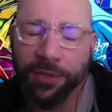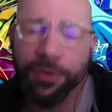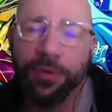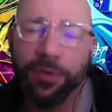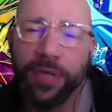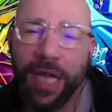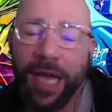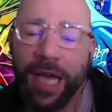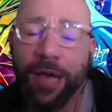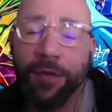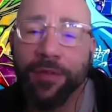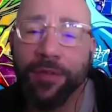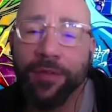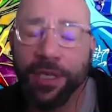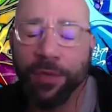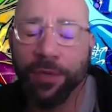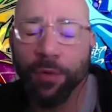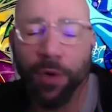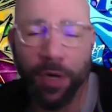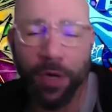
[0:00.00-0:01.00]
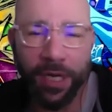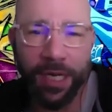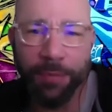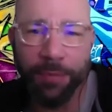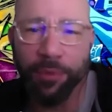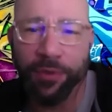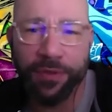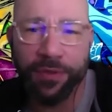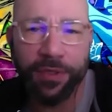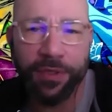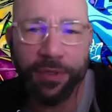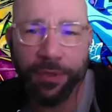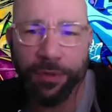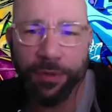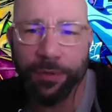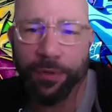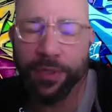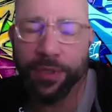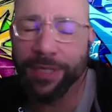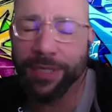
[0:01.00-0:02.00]
now that you were unable to
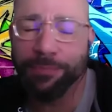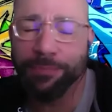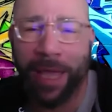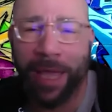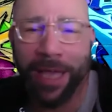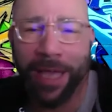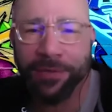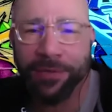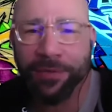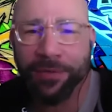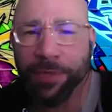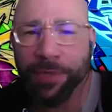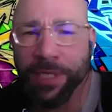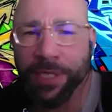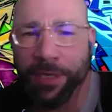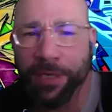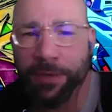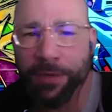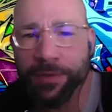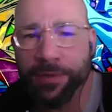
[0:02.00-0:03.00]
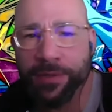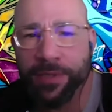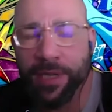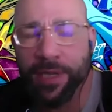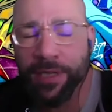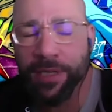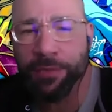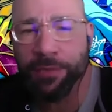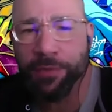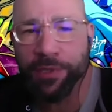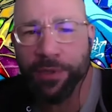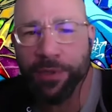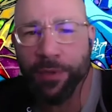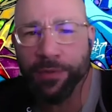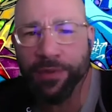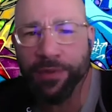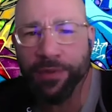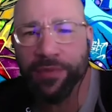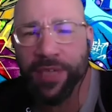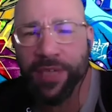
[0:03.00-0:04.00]
do in the past 3 years as a
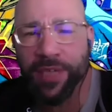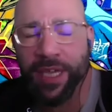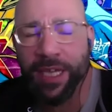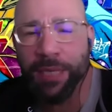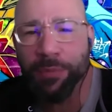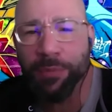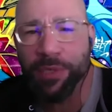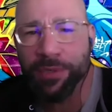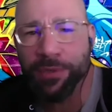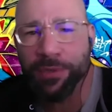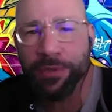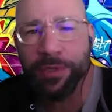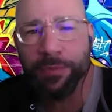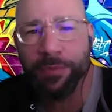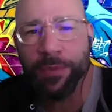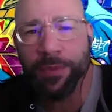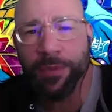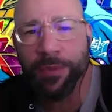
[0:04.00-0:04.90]
result of cannabis treatment?